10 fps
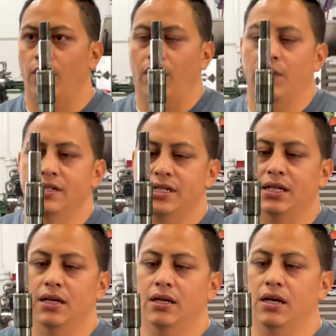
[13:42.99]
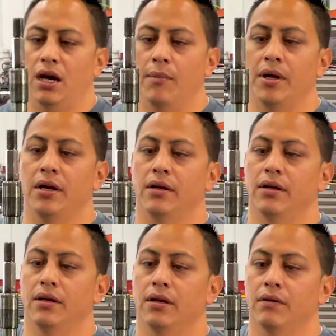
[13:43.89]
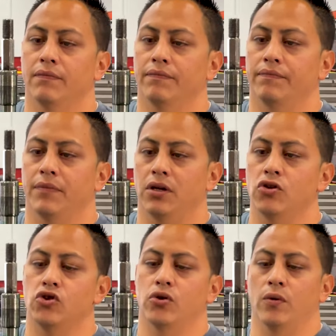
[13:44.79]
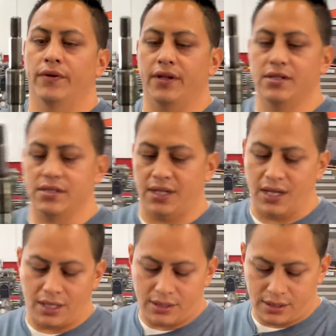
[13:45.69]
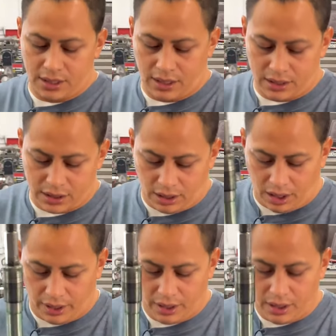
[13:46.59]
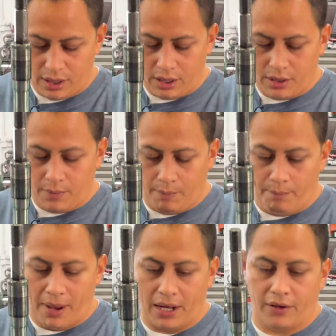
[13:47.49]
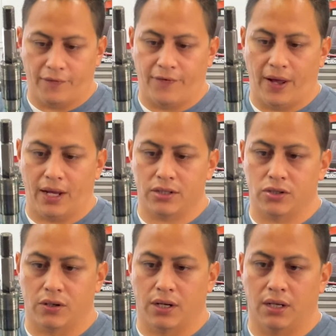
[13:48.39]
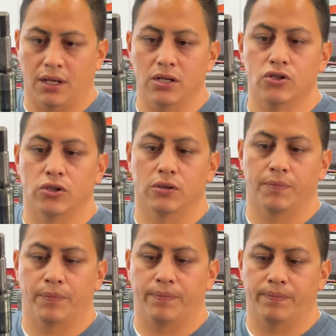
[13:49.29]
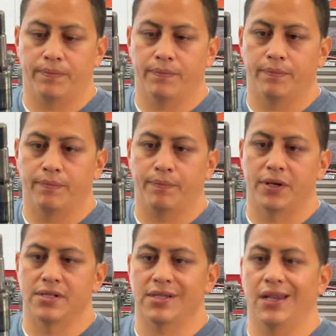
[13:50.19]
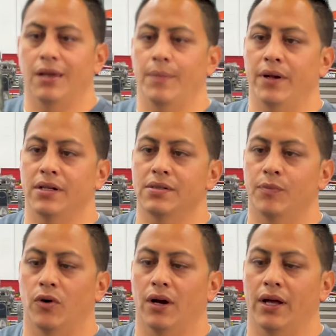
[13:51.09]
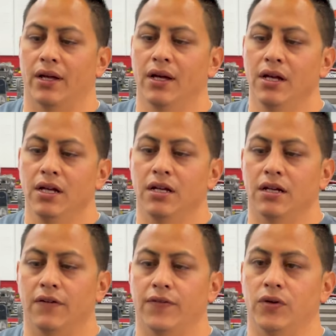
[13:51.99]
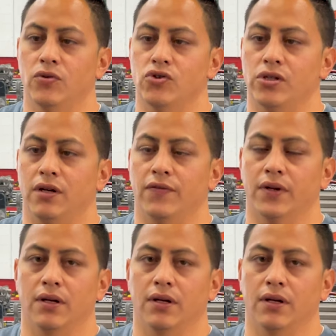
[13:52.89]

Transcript: I want to say the common issue on these things and it's not manufacturing issue per se but it's more like if you shift